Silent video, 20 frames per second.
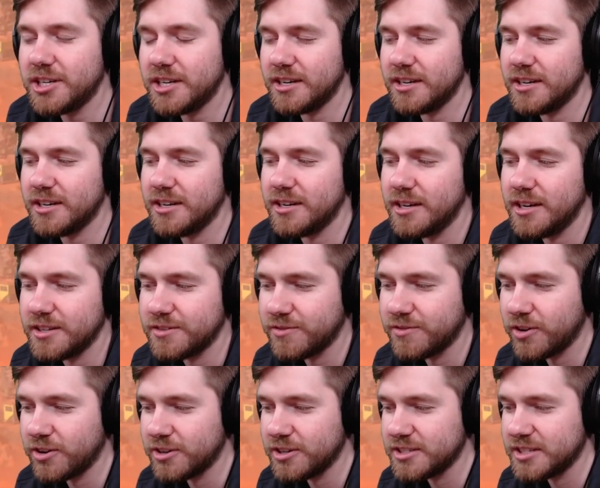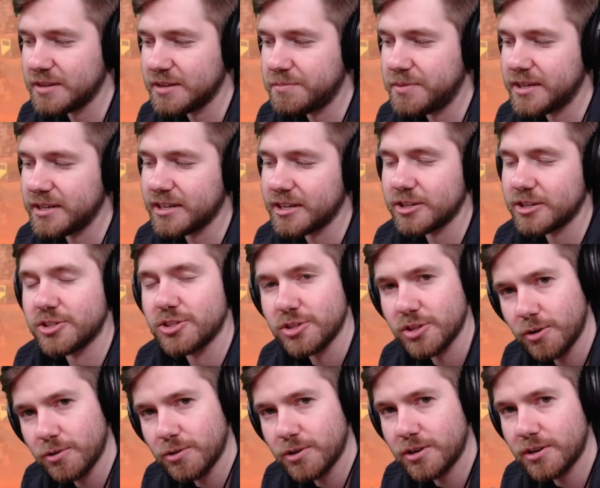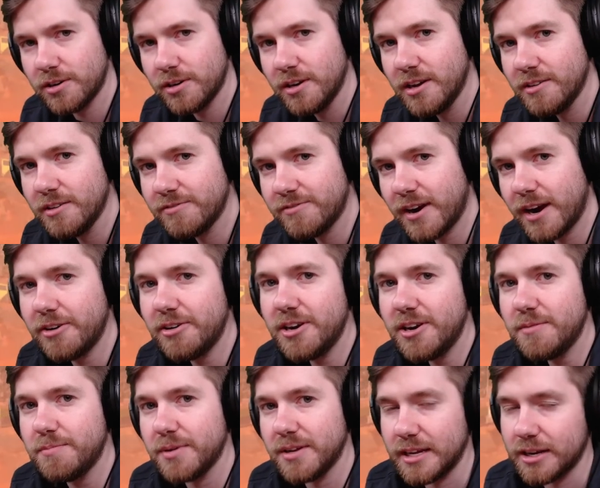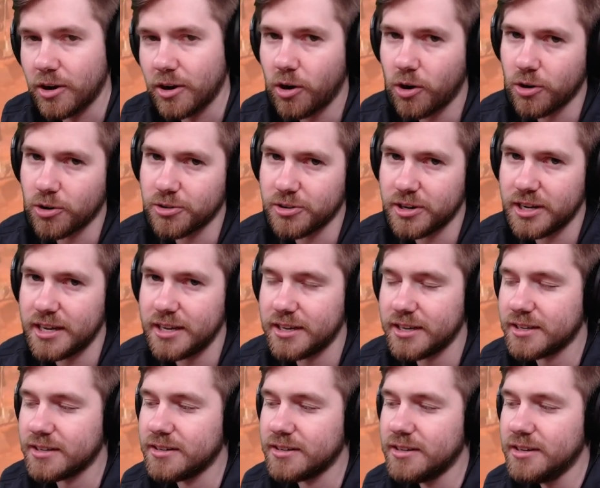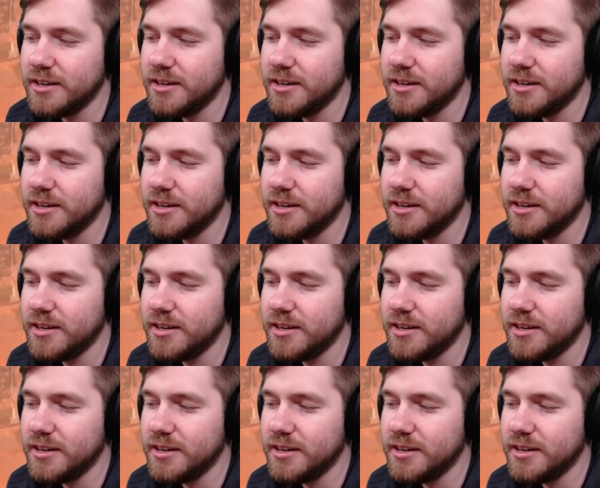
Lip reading: as far as like being like a slower firing, but like harder hitting.